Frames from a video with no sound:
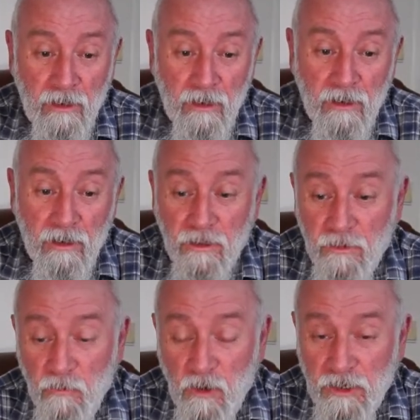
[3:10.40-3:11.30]
and
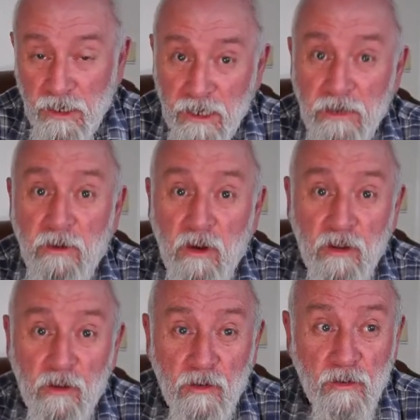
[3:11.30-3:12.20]
one day on
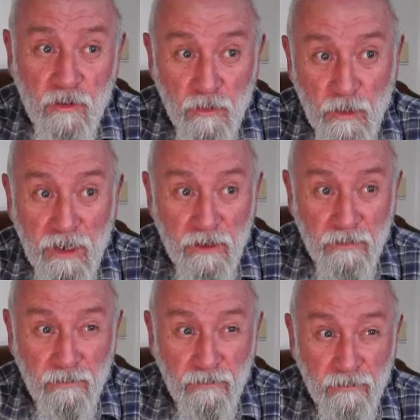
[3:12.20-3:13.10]
the way
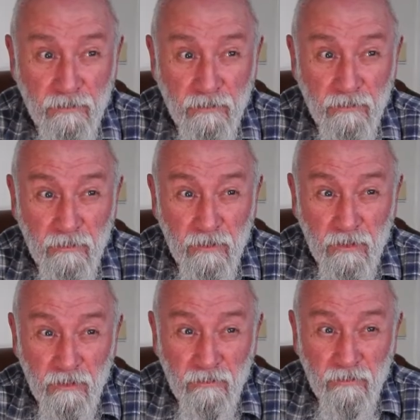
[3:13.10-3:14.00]

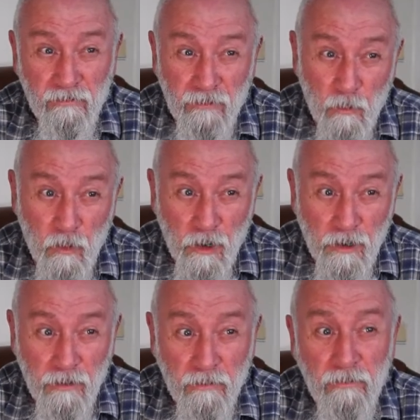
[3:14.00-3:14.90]
from
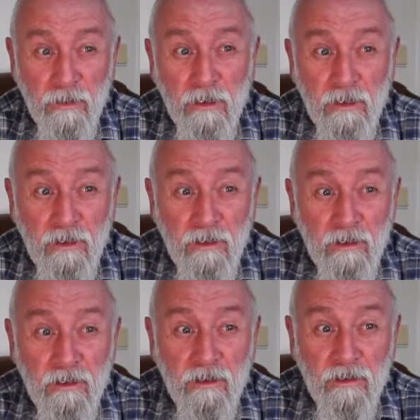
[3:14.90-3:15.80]
work
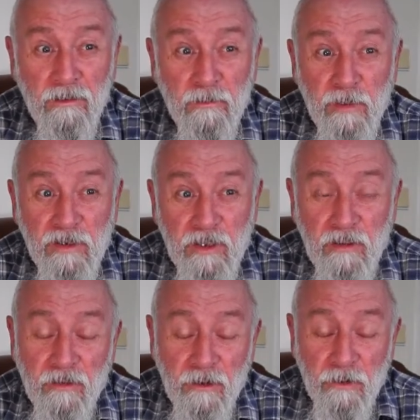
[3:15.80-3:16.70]
I was passing
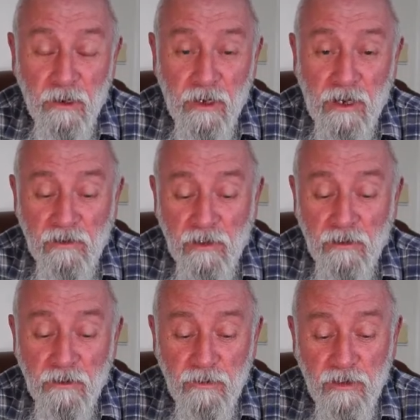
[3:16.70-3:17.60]
through Newcastle and
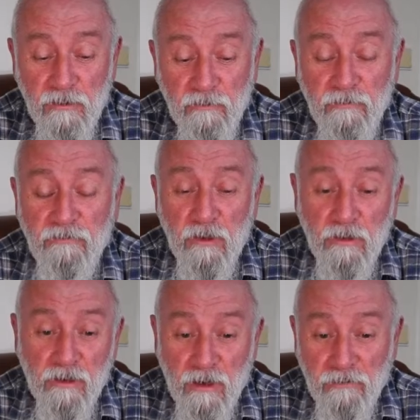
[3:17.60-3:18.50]
there was a
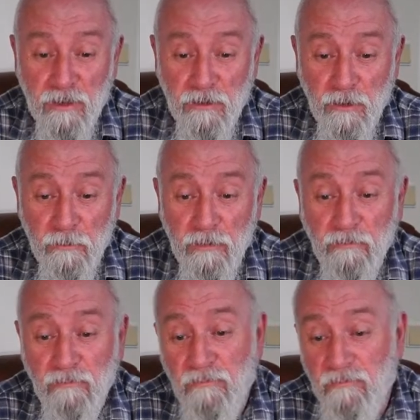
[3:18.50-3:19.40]
photographic shop,
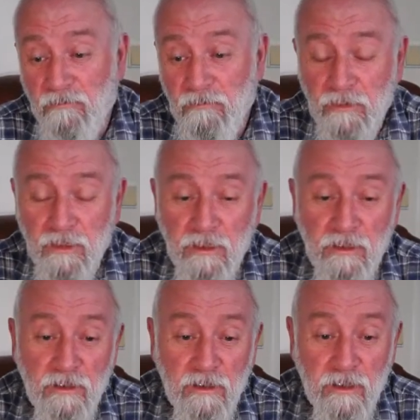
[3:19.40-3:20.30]

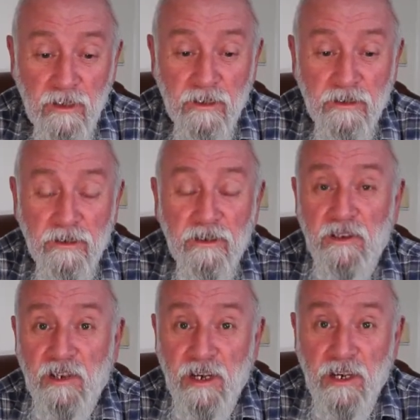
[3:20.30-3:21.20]
and I
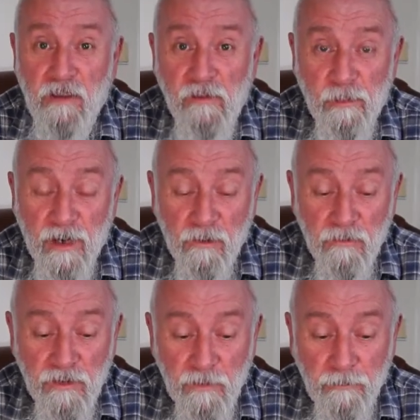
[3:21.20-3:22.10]
decided to have a browse.